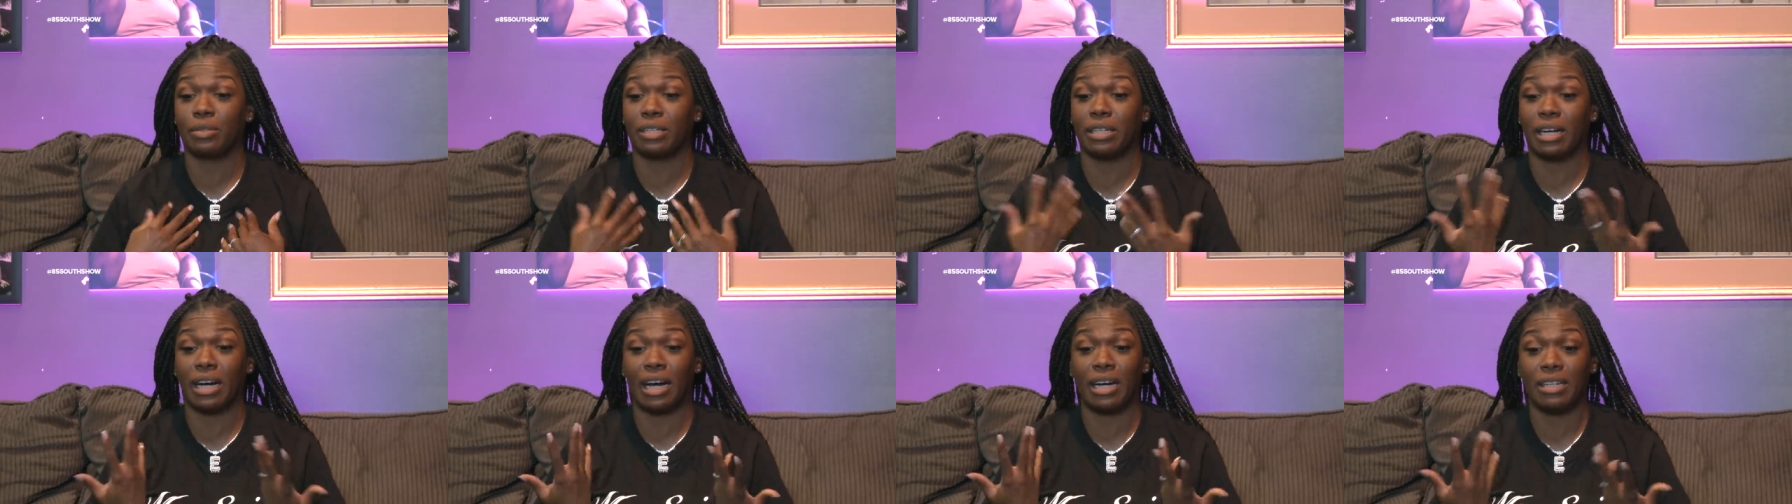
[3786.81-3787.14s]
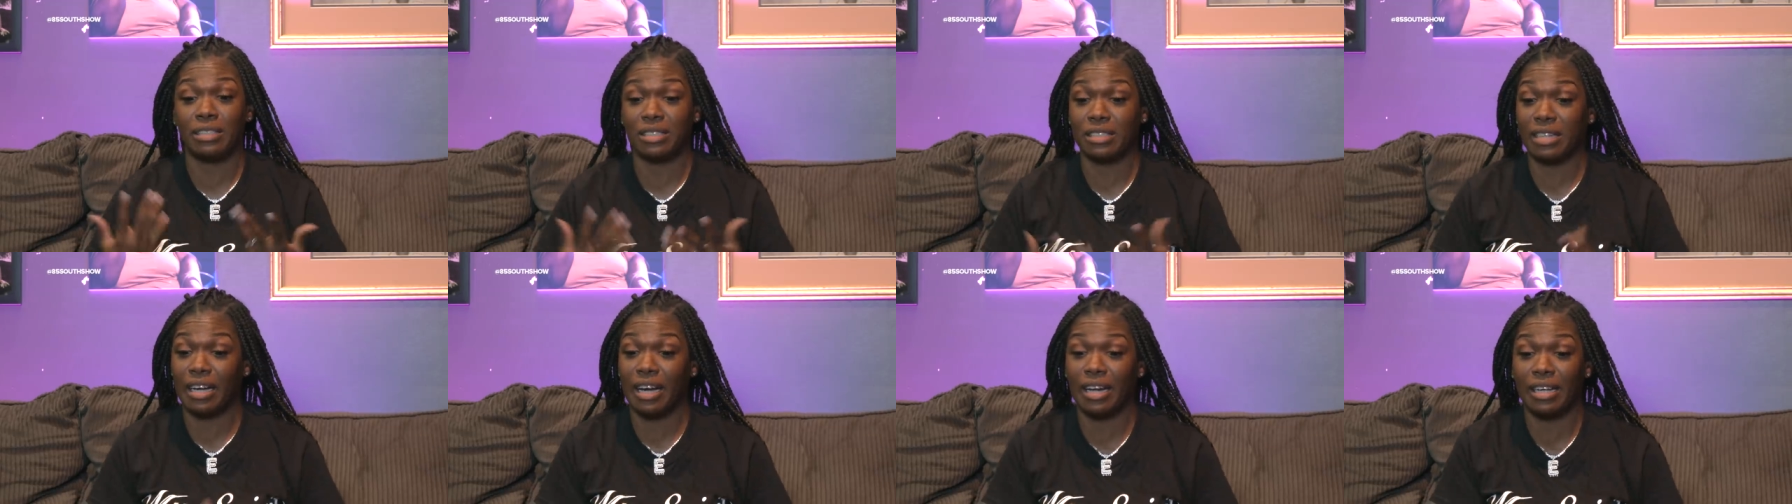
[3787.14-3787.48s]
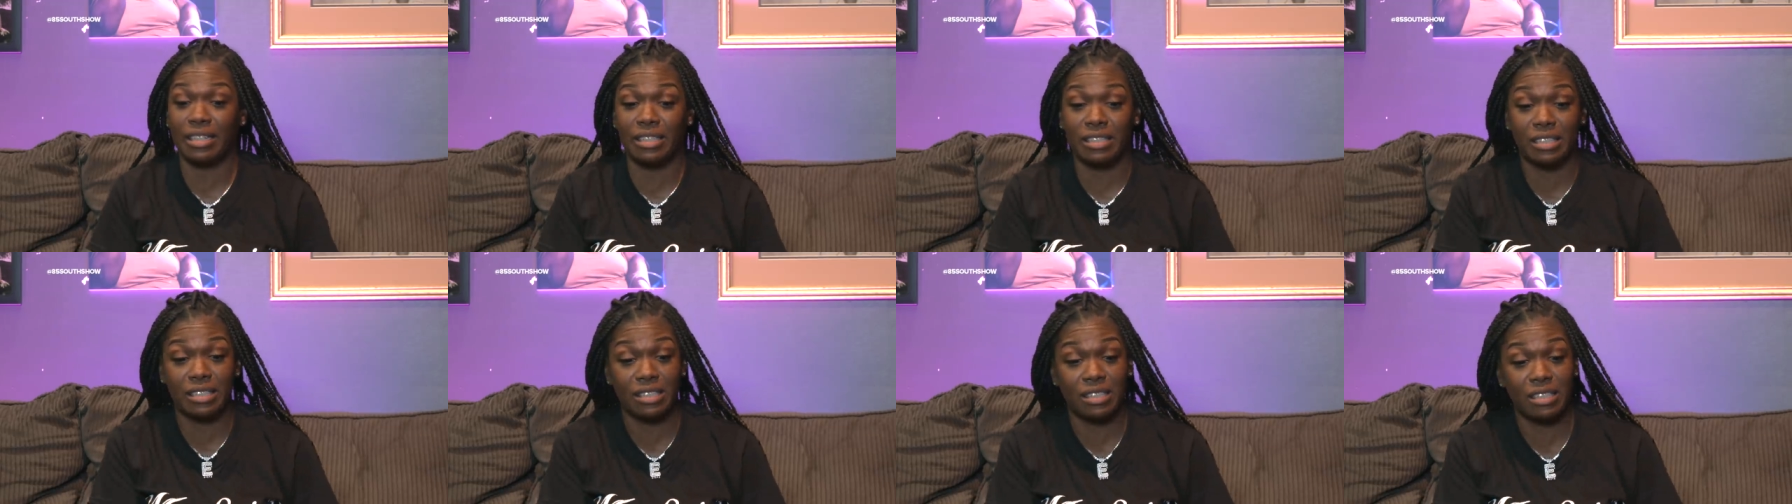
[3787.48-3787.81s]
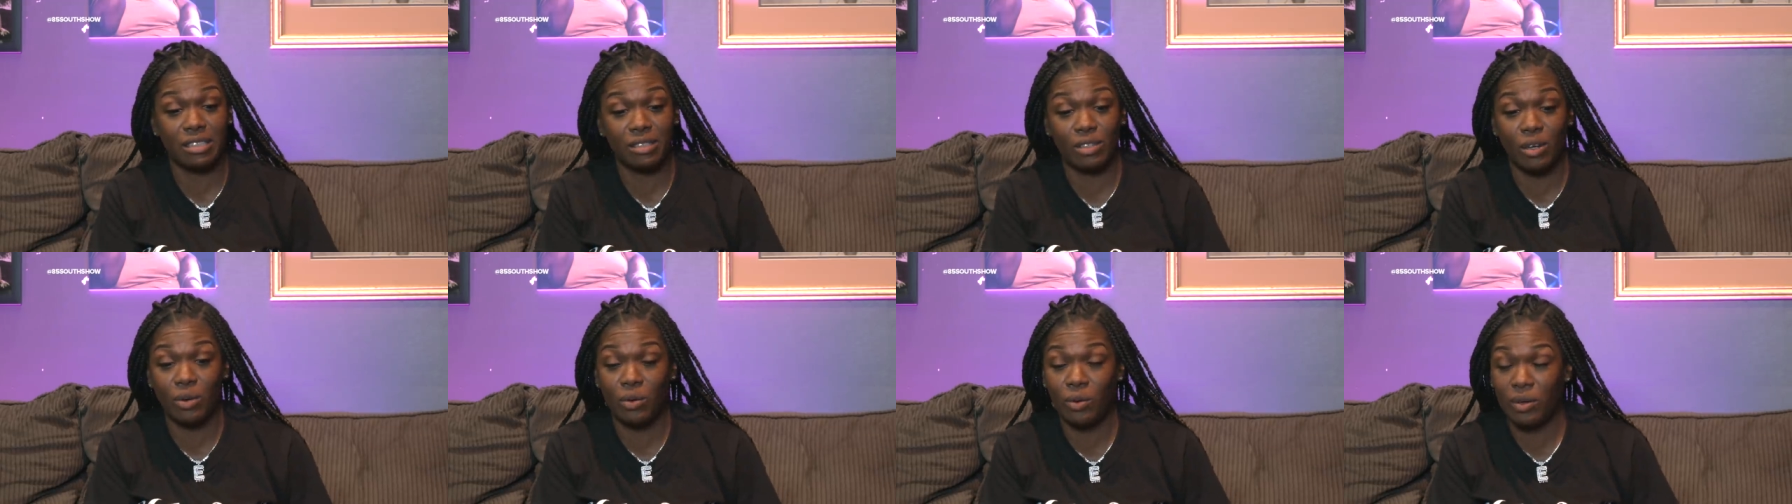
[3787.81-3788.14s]
But I just hate this
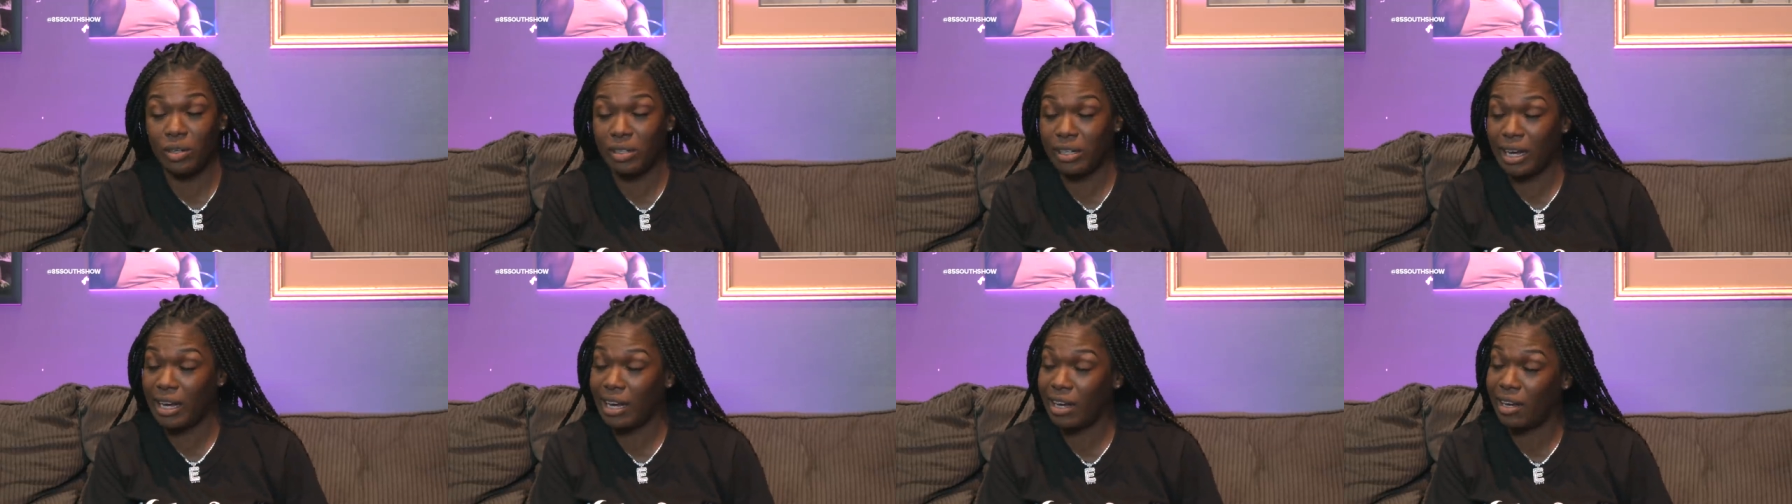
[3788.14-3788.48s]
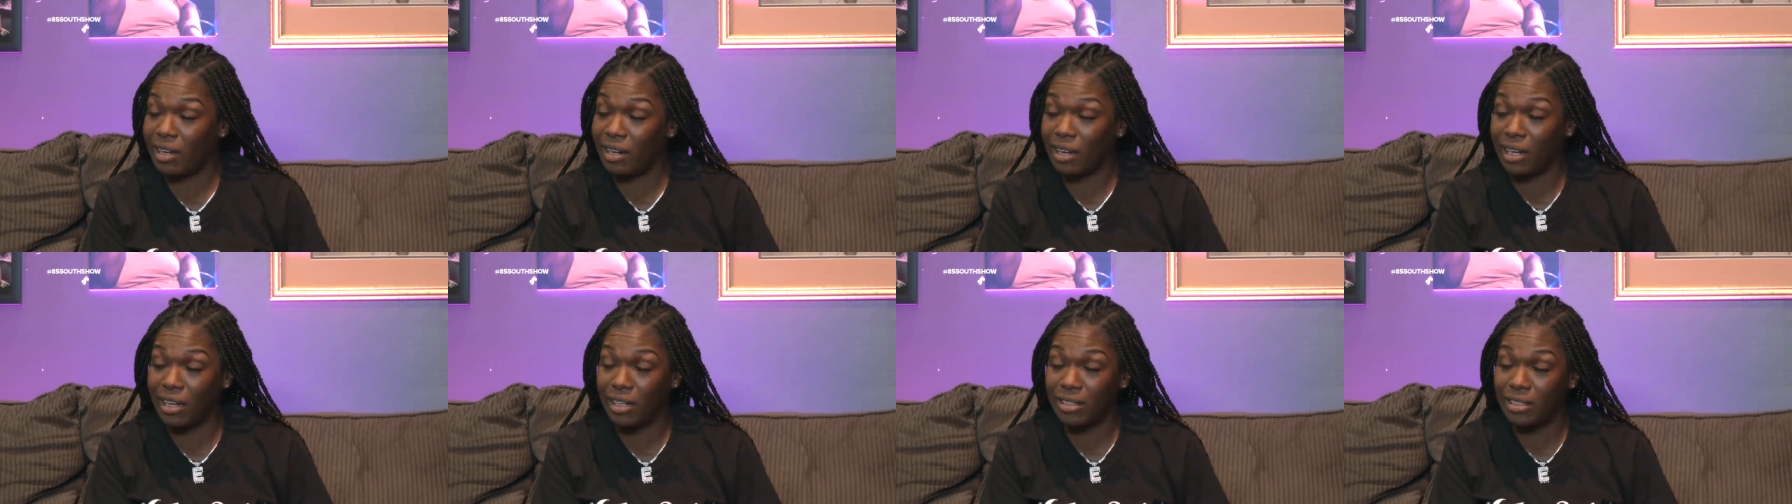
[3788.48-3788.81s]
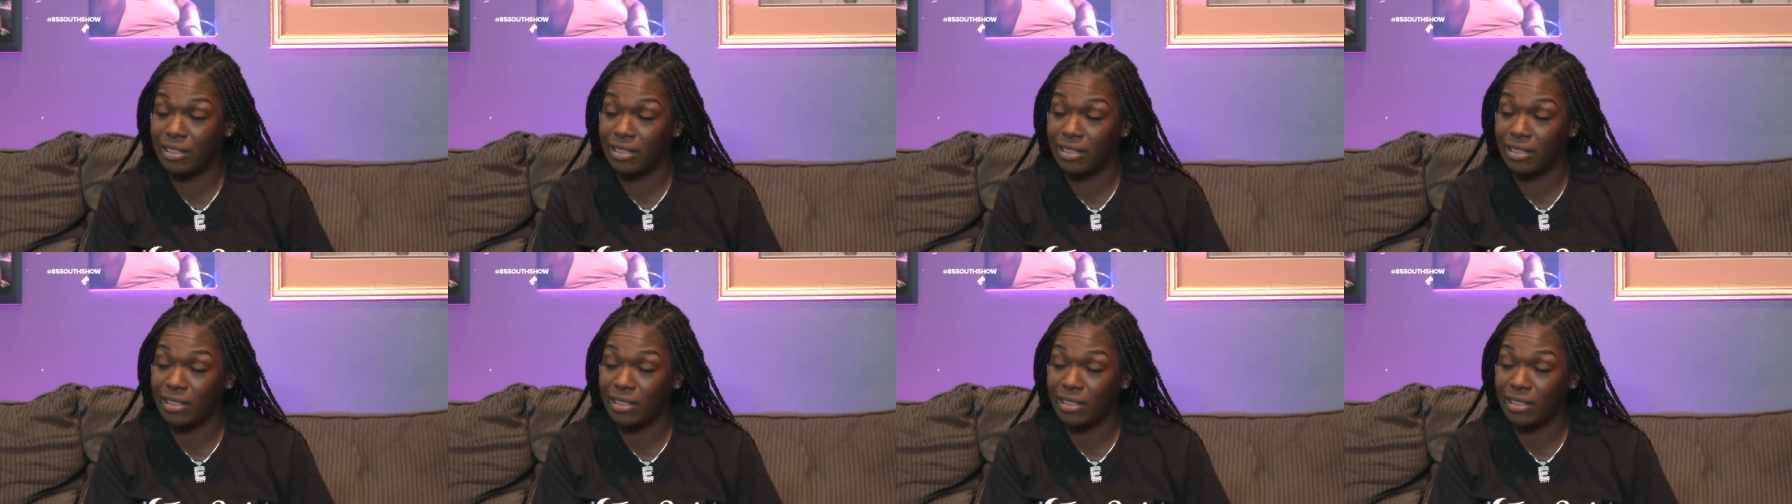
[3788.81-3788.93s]
shit going down like